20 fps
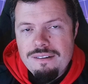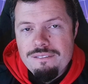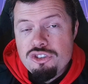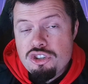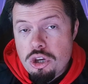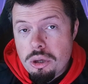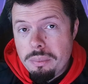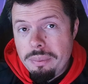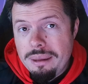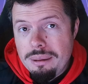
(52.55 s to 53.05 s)

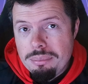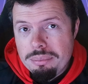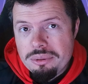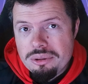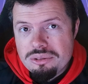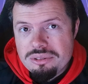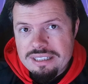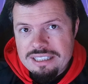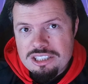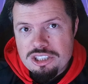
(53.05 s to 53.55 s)
to
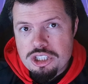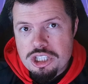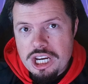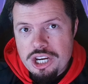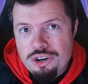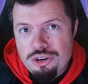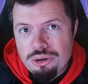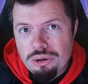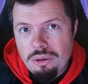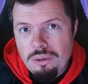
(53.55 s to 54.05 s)
people in
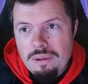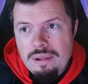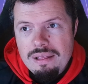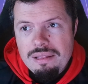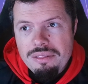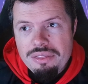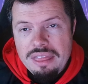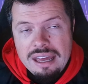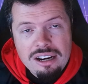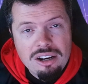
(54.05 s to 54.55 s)
general
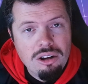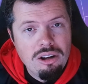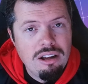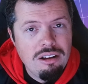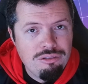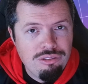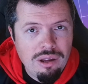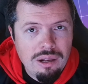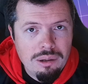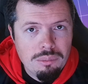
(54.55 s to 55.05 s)
that are
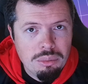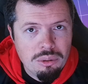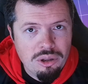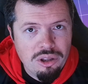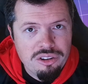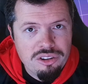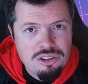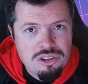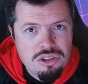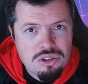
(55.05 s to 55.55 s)
available
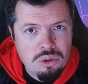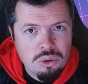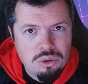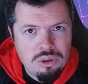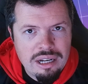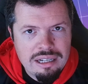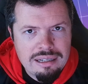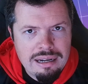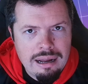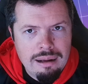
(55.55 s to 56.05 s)
on the store
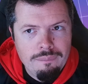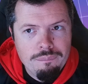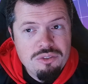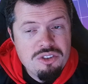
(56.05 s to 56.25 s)
right now.